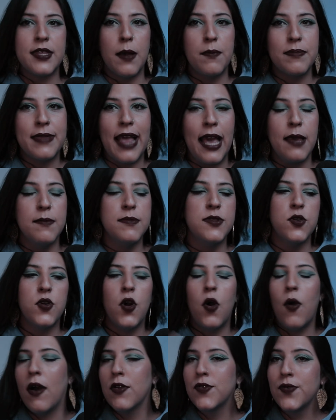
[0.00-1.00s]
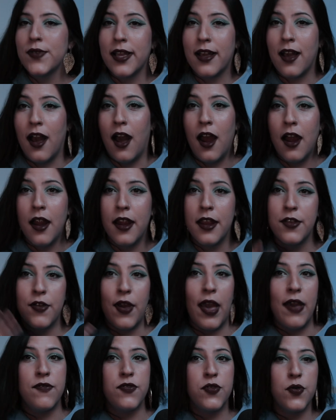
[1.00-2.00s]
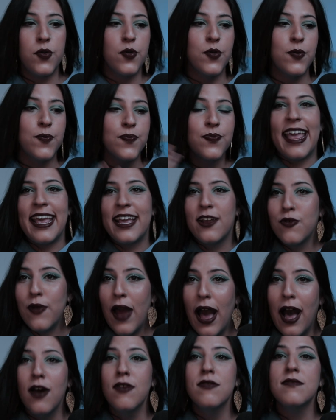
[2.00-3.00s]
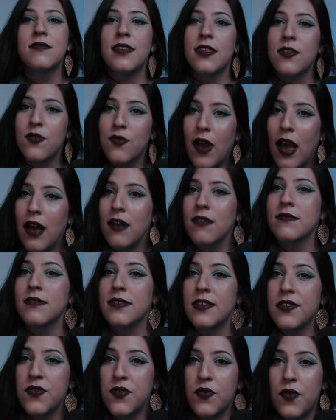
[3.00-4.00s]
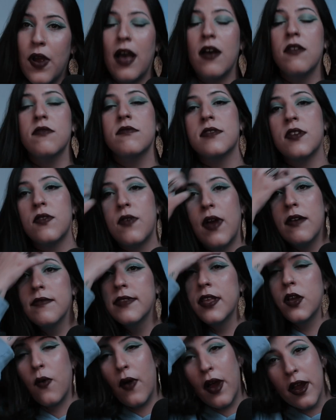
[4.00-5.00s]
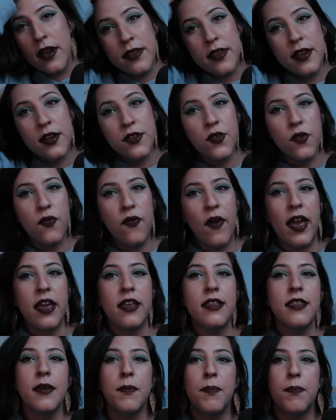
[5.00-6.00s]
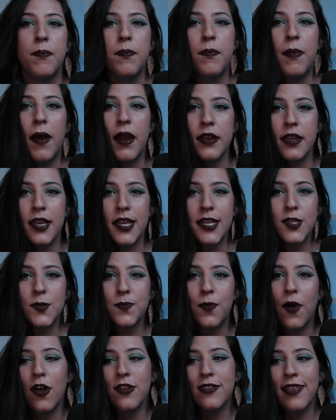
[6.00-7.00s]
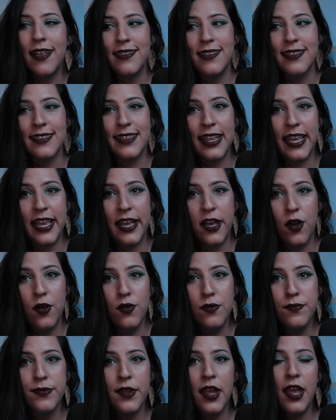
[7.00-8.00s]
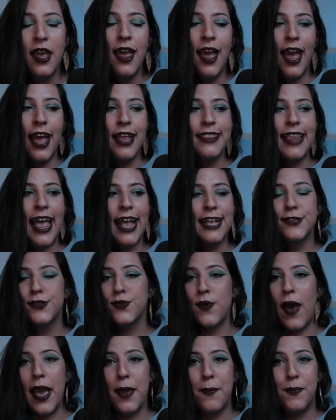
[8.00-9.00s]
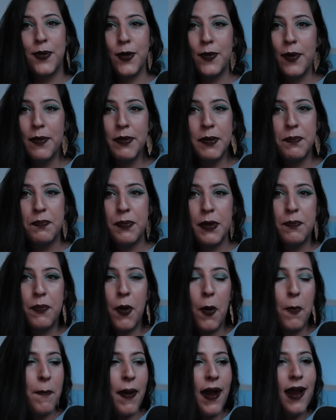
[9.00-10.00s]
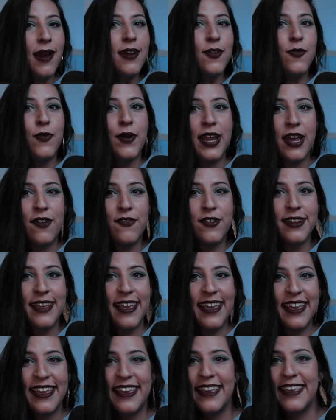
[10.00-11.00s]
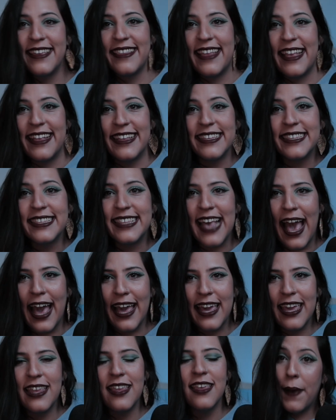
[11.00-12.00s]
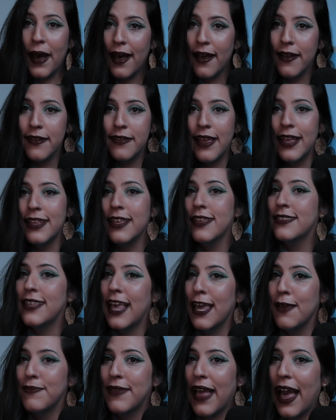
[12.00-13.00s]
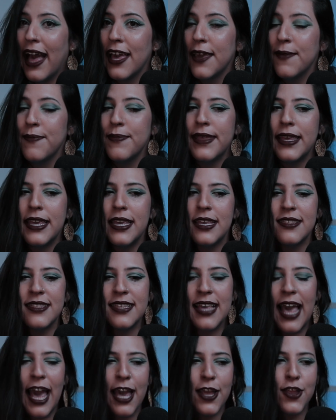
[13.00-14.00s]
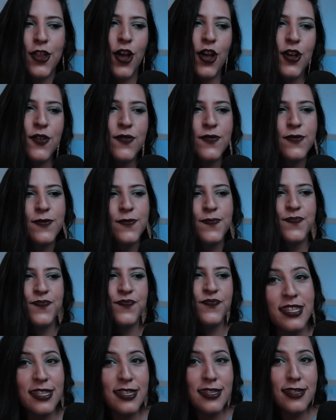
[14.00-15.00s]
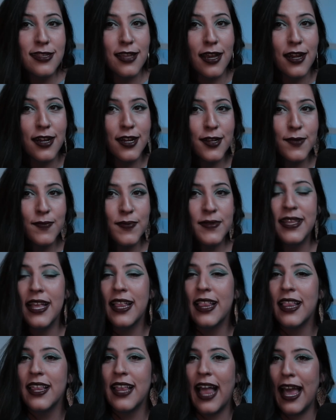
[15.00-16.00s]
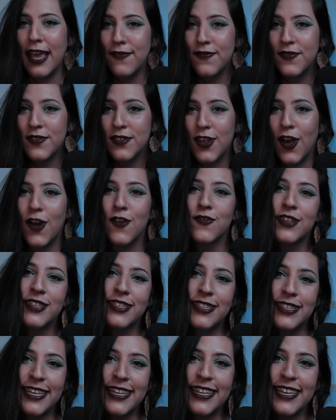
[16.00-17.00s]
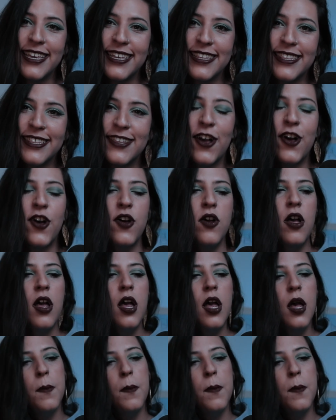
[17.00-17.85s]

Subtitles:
Sometimes you go out to the car and you have to take rounds and rounds and rounds around the quartier to find a parking spot that is legal. And that's why probably people park whatever they decide. But at the same time, this kind of disturbs the lives of the cities, no?